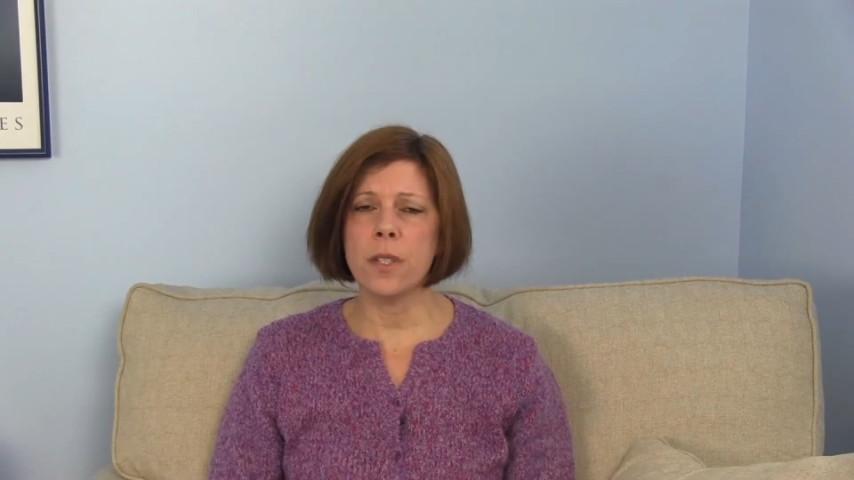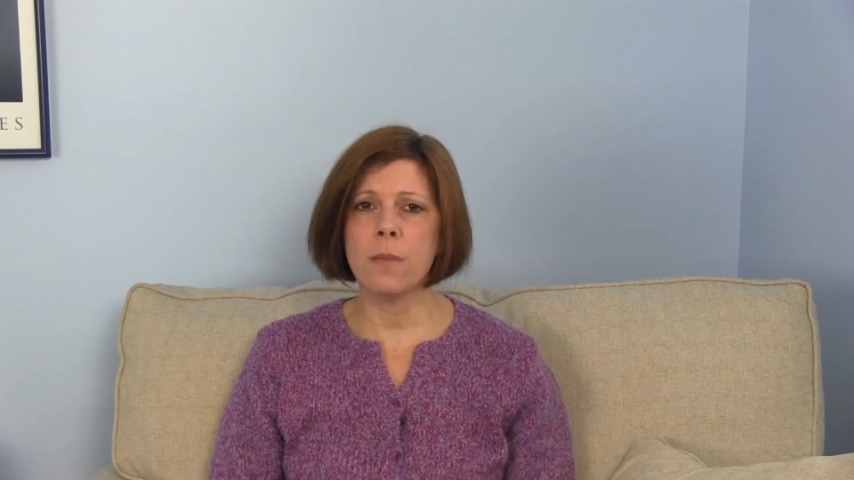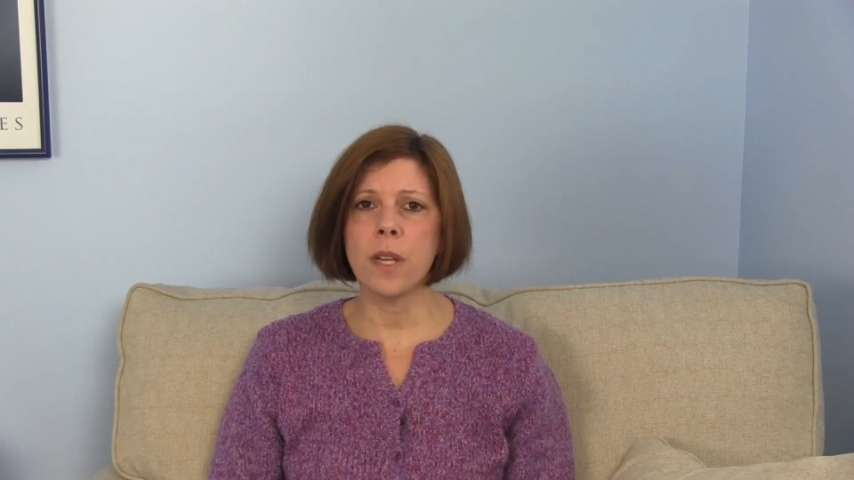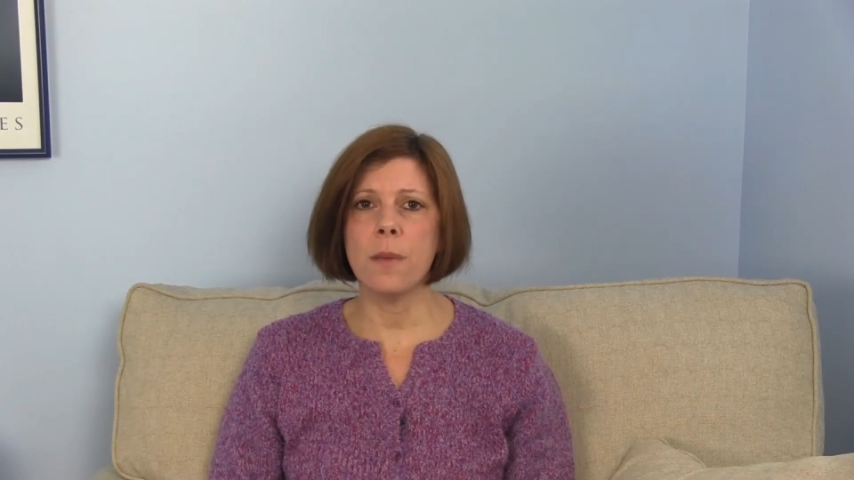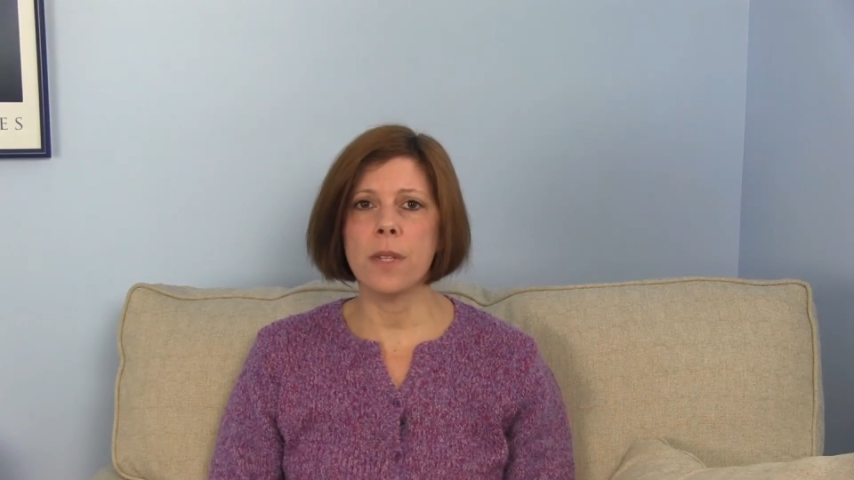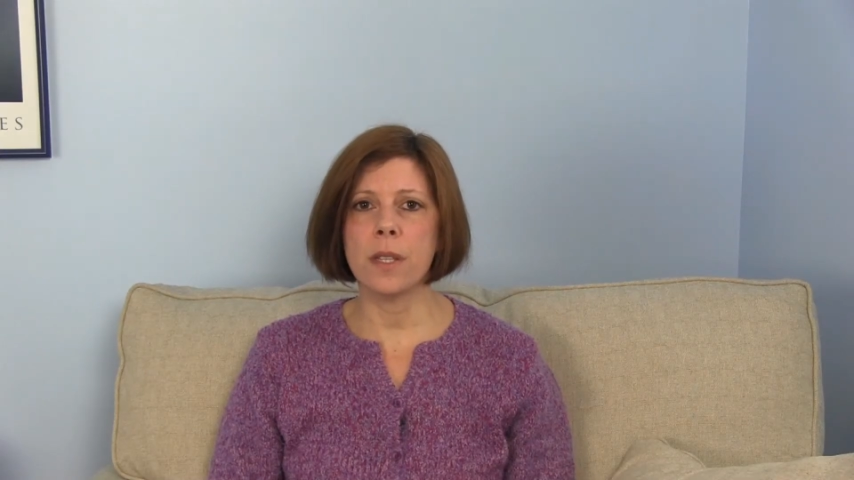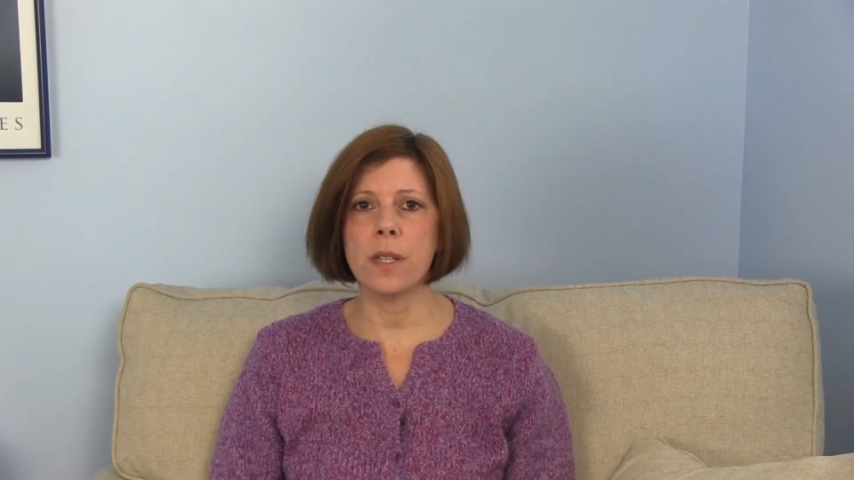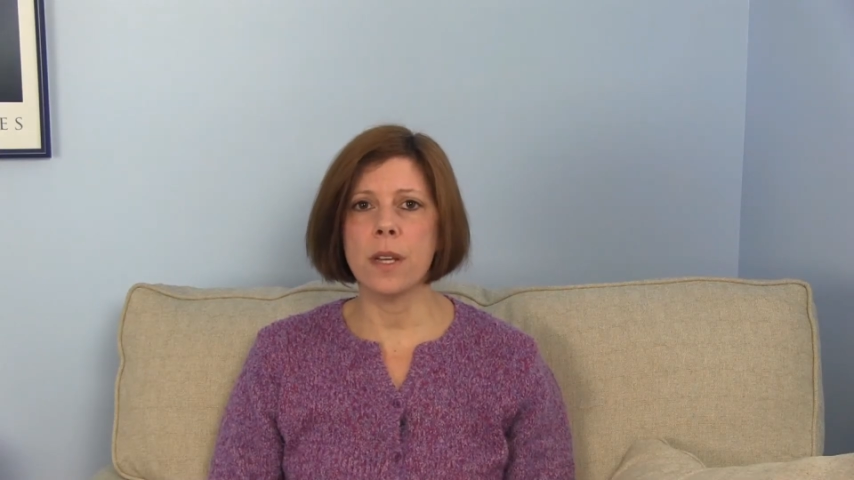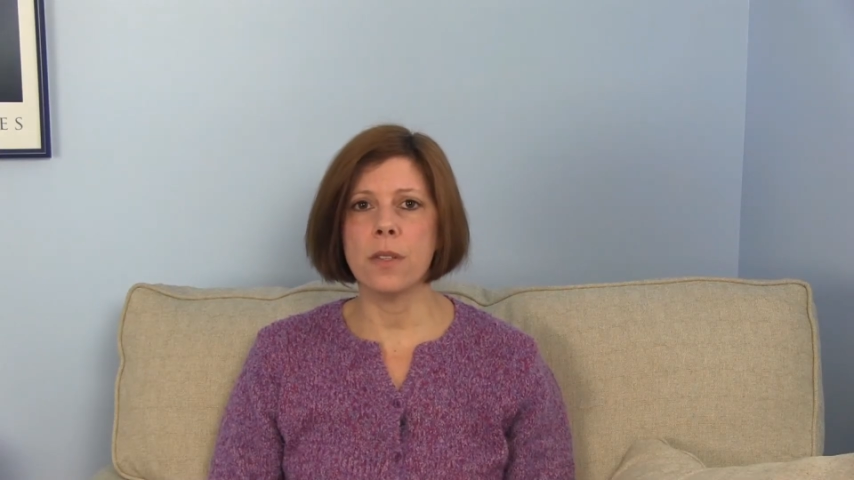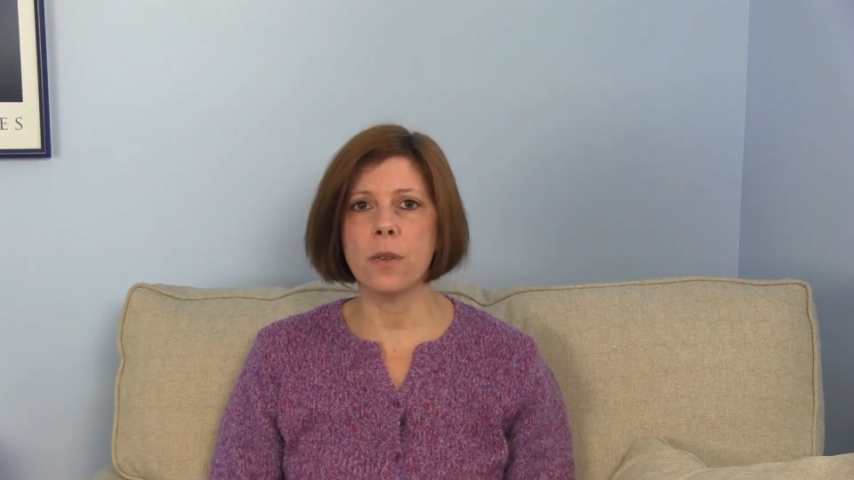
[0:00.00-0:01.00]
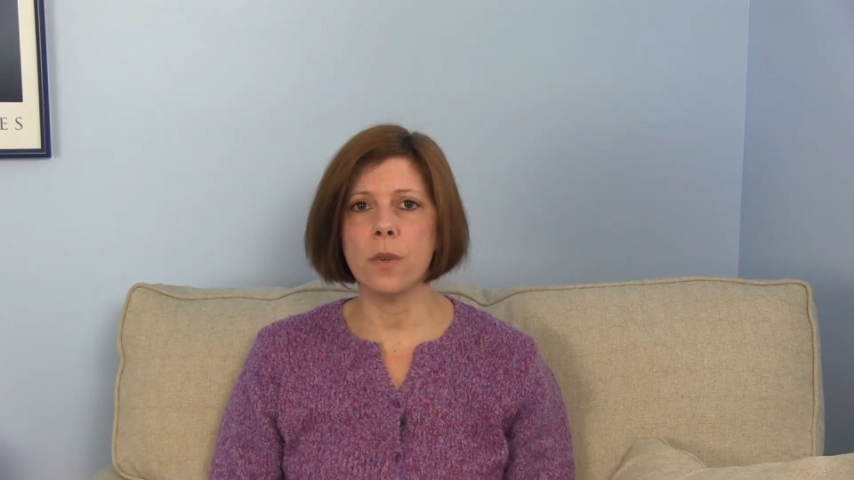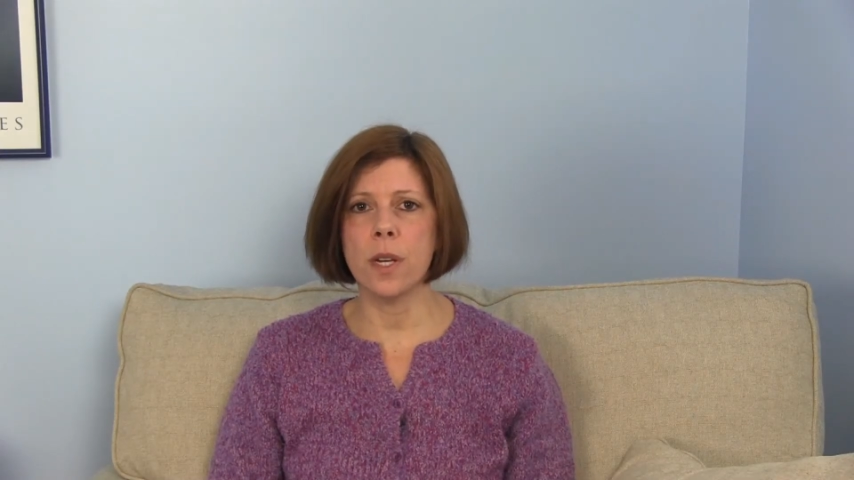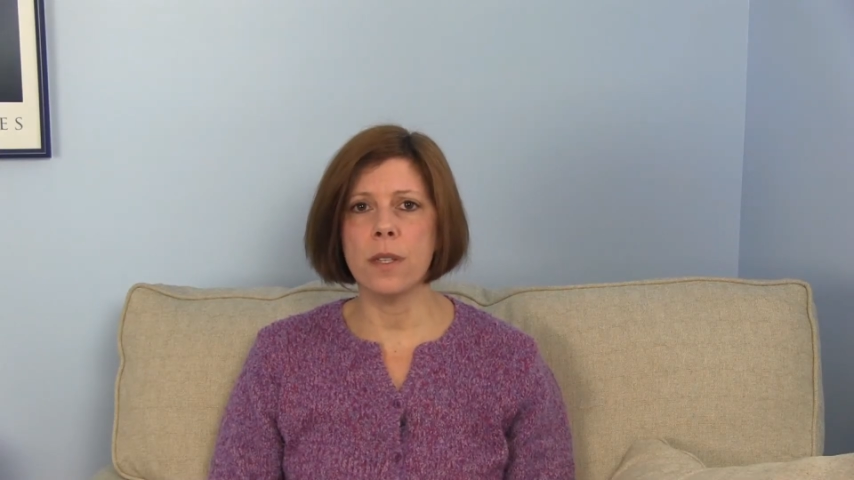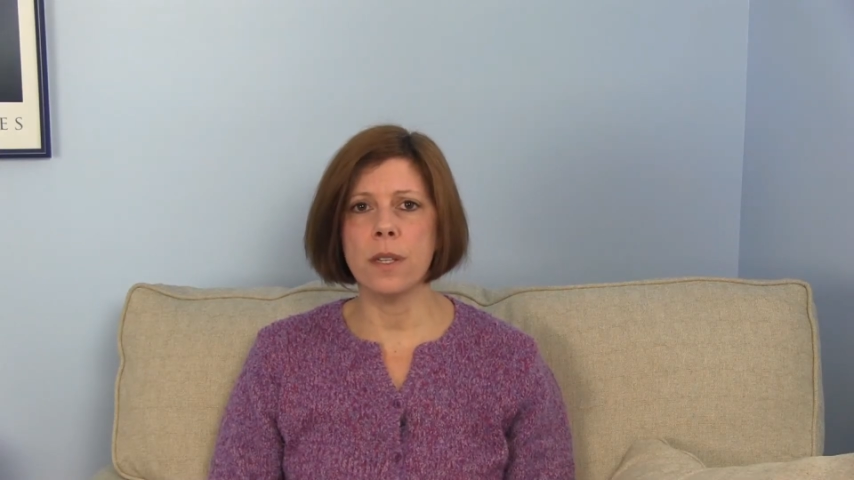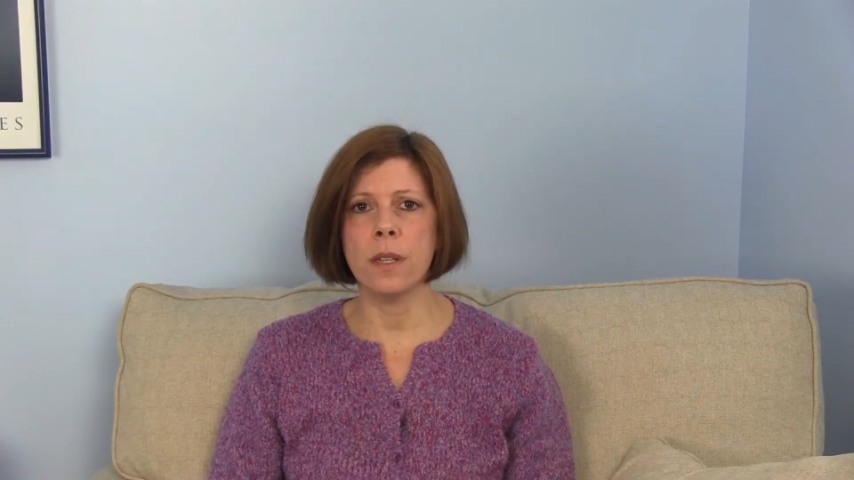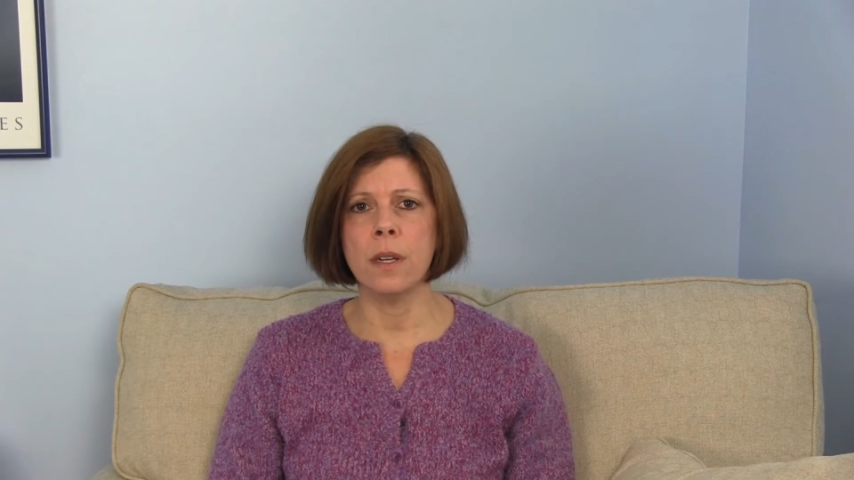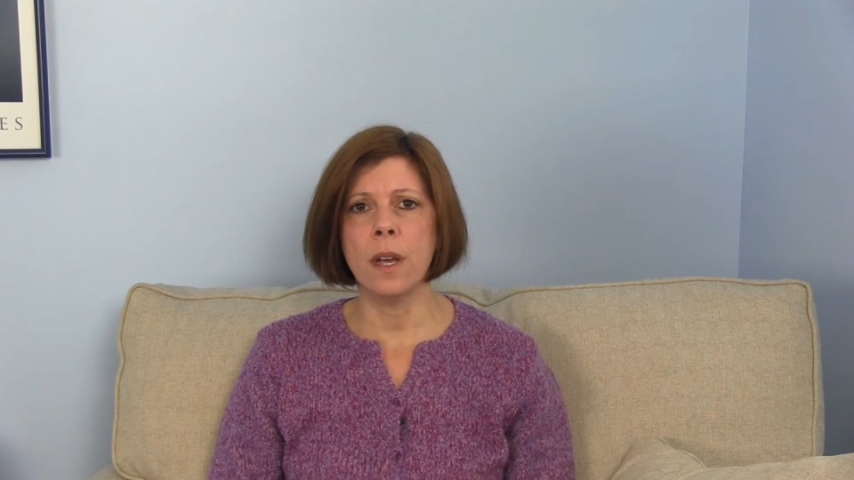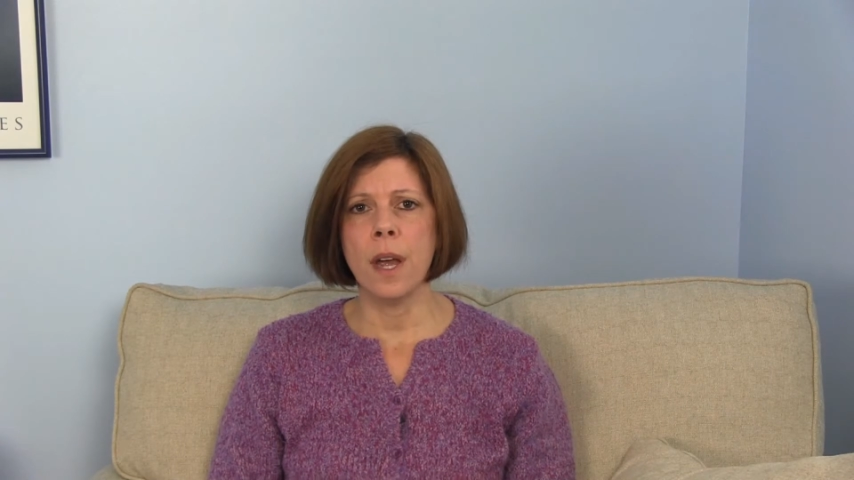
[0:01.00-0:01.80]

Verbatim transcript: sometimes that's not so great to